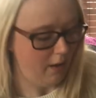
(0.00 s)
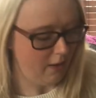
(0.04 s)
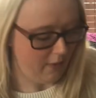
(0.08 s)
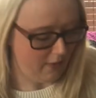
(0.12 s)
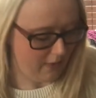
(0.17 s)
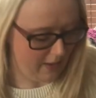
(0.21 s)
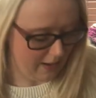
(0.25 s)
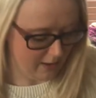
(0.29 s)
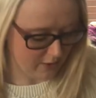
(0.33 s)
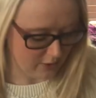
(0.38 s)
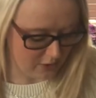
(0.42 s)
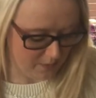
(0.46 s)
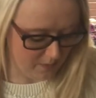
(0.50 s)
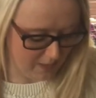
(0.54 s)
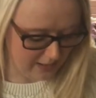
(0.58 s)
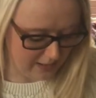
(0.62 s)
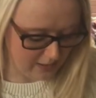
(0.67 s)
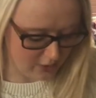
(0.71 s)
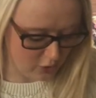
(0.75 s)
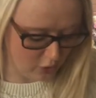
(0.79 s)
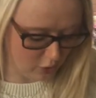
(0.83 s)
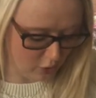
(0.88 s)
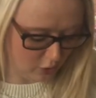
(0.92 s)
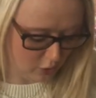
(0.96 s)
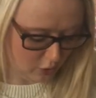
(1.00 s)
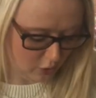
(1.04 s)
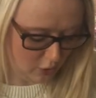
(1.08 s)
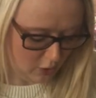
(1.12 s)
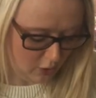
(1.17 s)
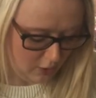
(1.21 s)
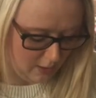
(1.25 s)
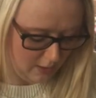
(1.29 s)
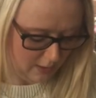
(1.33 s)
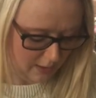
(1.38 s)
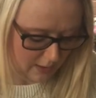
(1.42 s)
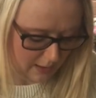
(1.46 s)
There's my two
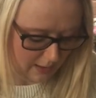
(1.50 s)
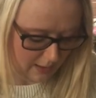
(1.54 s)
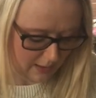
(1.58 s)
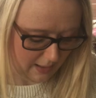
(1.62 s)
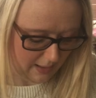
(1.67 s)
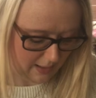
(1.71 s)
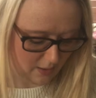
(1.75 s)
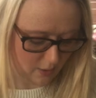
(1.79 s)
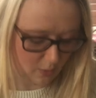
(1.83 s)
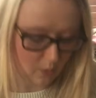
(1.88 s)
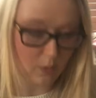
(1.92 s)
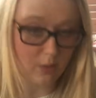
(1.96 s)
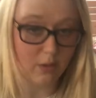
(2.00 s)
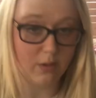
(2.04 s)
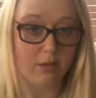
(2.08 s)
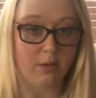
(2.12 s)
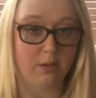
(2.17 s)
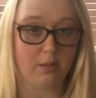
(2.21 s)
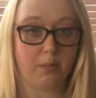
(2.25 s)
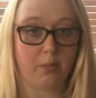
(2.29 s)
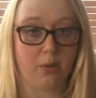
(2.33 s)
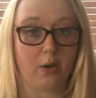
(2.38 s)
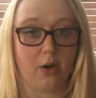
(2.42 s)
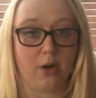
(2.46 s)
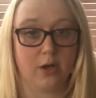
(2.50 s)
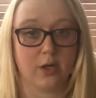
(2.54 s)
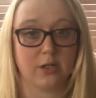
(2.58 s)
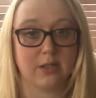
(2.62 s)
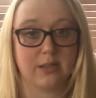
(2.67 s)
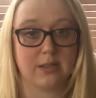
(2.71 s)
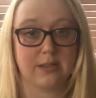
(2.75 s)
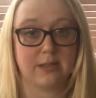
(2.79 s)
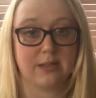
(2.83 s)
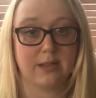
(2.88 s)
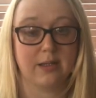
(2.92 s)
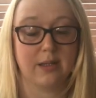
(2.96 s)
equal
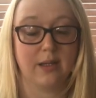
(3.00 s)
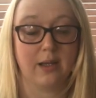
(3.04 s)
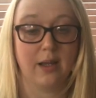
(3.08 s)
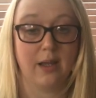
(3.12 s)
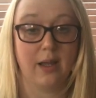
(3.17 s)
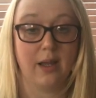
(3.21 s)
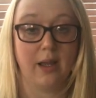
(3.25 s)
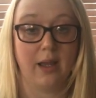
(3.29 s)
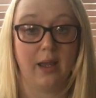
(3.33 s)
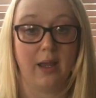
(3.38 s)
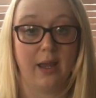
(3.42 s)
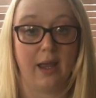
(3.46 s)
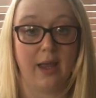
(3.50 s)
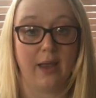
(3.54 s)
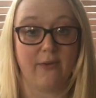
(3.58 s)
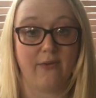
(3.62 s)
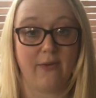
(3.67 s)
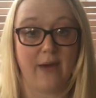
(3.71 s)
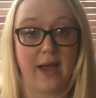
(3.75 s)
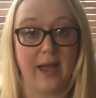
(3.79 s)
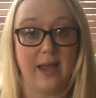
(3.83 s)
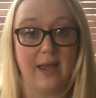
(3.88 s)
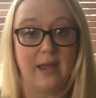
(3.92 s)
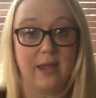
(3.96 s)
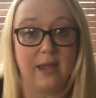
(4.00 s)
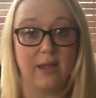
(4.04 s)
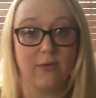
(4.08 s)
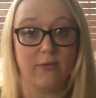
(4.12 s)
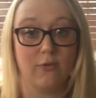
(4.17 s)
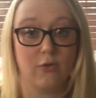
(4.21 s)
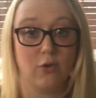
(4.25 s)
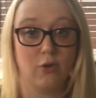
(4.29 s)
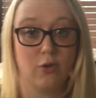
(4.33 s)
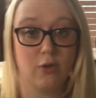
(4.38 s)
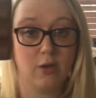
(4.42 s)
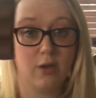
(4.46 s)
parts. If I gave
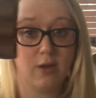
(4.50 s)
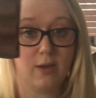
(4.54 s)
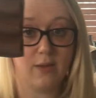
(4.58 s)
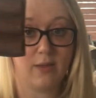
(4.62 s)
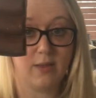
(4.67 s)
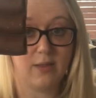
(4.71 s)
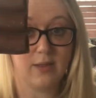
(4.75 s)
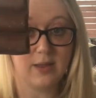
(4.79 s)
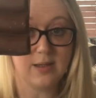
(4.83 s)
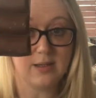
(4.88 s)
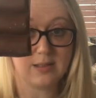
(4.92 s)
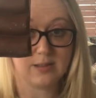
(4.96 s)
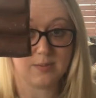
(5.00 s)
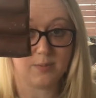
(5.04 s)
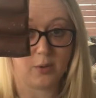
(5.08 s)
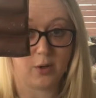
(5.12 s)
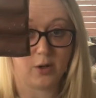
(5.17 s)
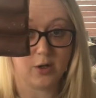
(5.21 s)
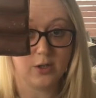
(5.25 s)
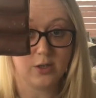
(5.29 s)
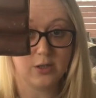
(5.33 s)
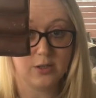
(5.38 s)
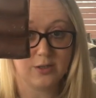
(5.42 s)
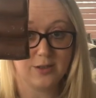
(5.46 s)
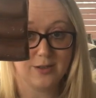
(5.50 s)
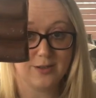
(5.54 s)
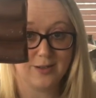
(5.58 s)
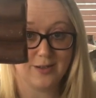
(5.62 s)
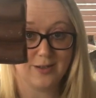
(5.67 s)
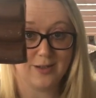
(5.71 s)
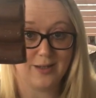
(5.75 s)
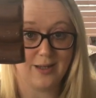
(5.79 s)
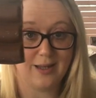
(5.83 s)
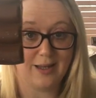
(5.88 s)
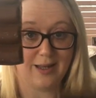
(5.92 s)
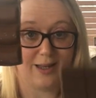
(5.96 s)
you this part
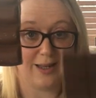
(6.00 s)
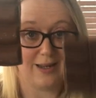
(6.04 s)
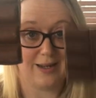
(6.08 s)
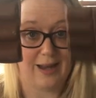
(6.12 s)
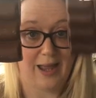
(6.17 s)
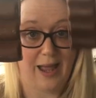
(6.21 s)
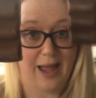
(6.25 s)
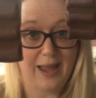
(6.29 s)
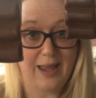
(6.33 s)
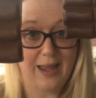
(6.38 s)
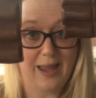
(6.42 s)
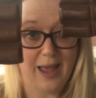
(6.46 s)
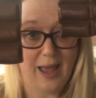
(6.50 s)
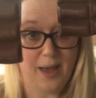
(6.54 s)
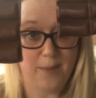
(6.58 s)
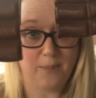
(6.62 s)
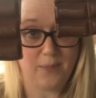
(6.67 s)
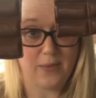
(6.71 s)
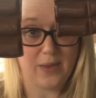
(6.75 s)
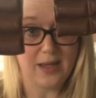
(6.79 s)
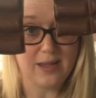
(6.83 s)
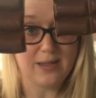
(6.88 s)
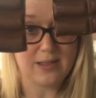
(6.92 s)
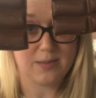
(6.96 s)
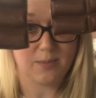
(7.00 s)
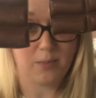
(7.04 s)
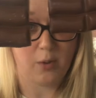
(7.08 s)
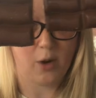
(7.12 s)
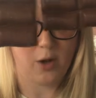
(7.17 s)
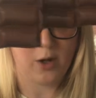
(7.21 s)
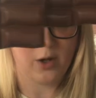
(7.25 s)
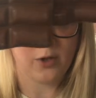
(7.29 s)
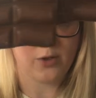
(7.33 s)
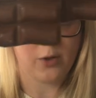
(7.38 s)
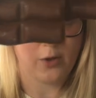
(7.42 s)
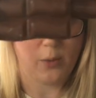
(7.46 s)
and I kept this
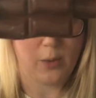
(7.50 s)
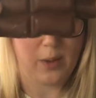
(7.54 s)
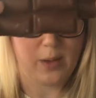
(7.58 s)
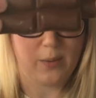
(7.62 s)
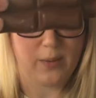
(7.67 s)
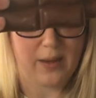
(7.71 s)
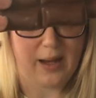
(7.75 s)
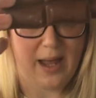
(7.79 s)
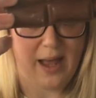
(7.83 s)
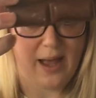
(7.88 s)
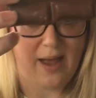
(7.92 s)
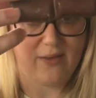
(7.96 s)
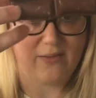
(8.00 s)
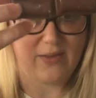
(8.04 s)
part, we would have